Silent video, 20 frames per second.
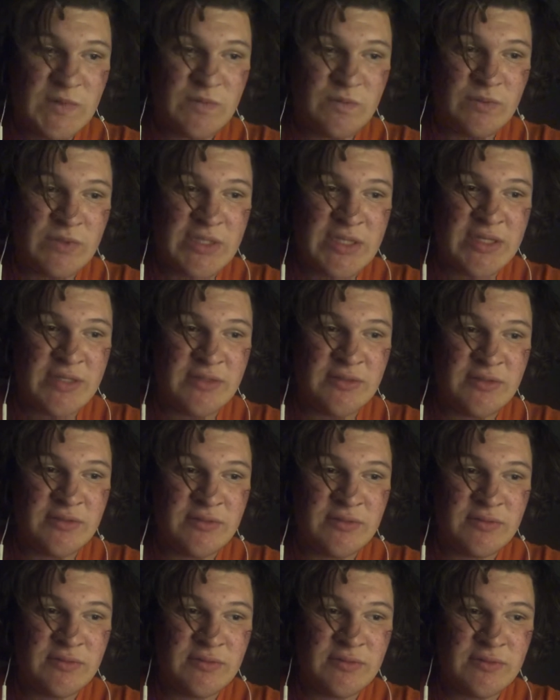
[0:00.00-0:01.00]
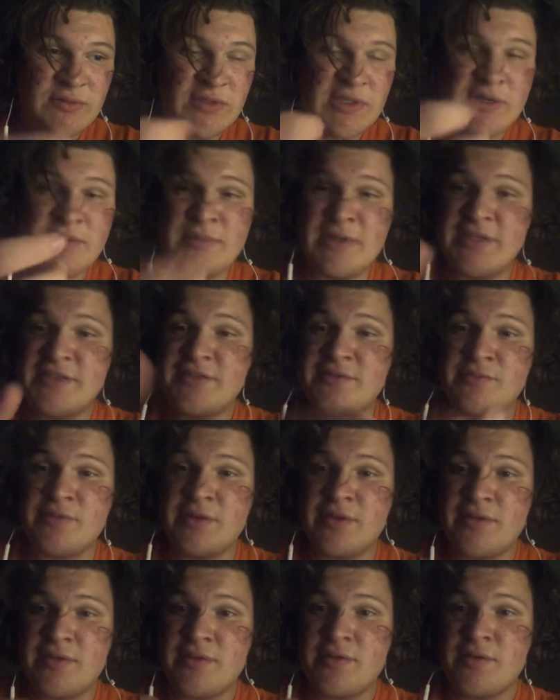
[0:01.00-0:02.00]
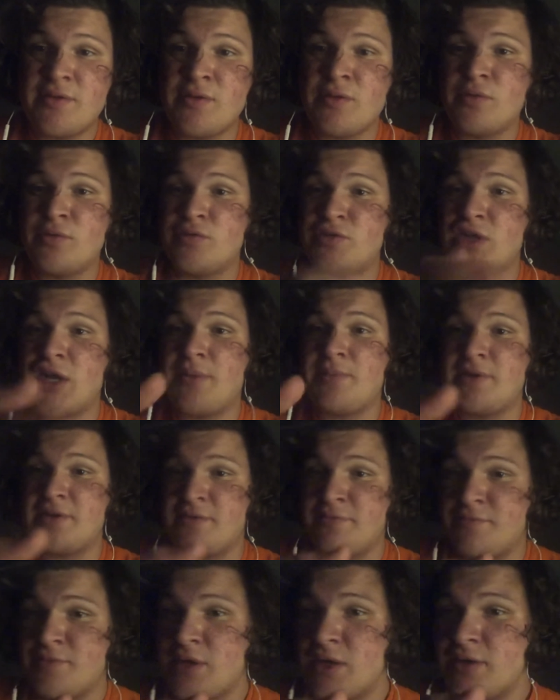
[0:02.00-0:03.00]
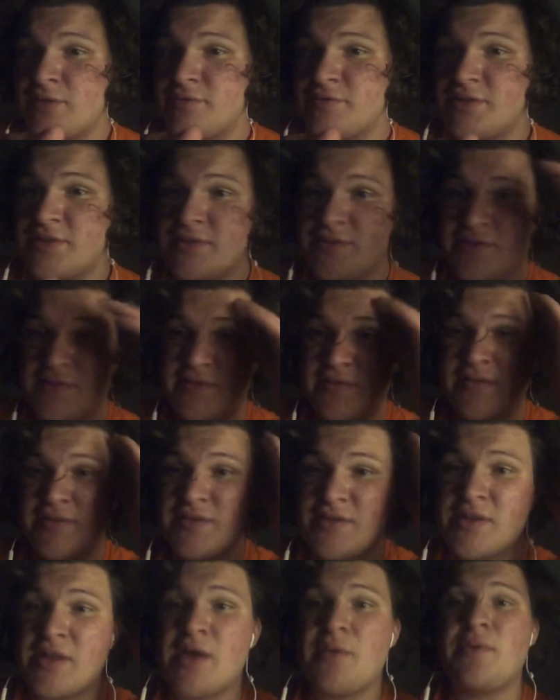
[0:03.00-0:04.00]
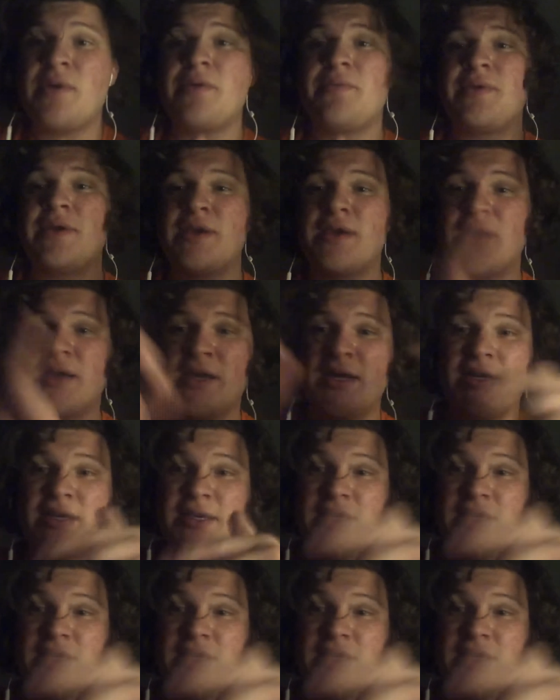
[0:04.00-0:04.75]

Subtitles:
we commence with the whole dropping him off, just so that way we can kind of